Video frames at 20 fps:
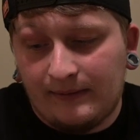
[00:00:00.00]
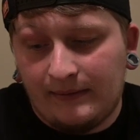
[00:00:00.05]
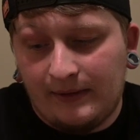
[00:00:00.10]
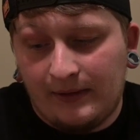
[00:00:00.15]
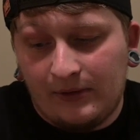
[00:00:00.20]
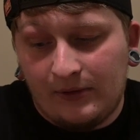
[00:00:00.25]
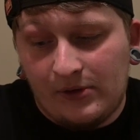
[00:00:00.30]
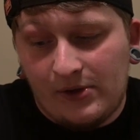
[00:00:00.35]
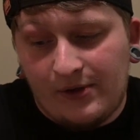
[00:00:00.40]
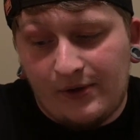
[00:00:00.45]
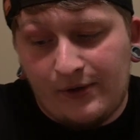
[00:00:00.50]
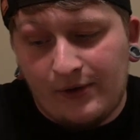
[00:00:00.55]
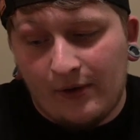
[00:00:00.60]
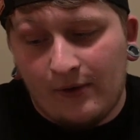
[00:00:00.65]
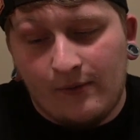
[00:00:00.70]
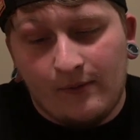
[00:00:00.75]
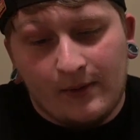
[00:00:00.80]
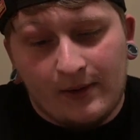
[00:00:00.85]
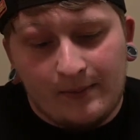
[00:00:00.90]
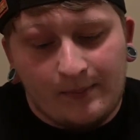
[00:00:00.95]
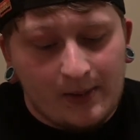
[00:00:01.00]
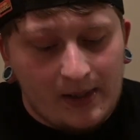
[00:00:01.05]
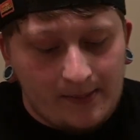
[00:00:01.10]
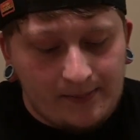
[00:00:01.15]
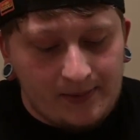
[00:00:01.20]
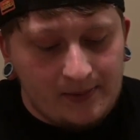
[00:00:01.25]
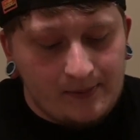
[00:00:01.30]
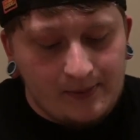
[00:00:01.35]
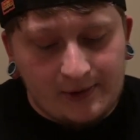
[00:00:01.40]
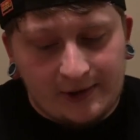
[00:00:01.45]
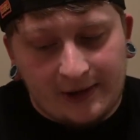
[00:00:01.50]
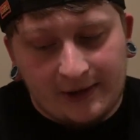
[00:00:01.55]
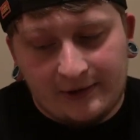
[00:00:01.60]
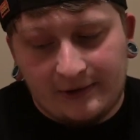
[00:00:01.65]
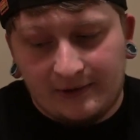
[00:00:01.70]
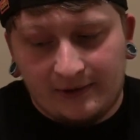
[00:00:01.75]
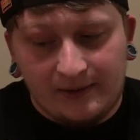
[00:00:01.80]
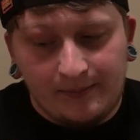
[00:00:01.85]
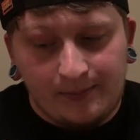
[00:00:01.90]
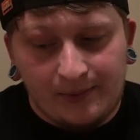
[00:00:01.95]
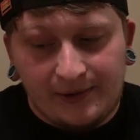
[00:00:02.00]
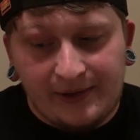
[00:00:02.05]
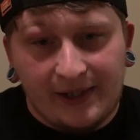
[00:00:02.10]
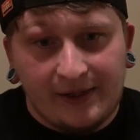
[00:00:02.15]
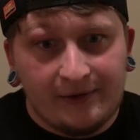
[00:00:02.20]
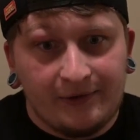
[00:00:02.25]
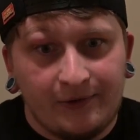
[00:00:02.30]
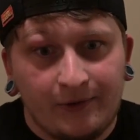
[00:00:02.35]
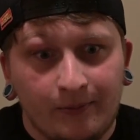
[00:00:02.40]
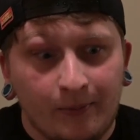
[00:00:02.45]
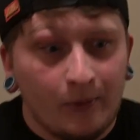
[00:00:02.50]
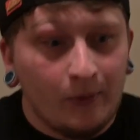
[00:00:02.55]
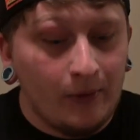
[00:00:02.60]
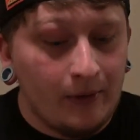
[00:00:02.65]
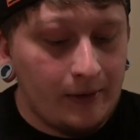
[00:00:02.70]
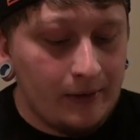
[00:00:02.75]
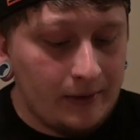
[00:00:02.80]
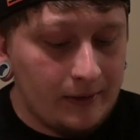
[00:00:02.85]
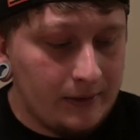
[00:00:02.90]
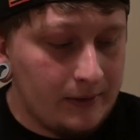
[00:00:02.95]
you don't want to pop your Rejection. It protects your board.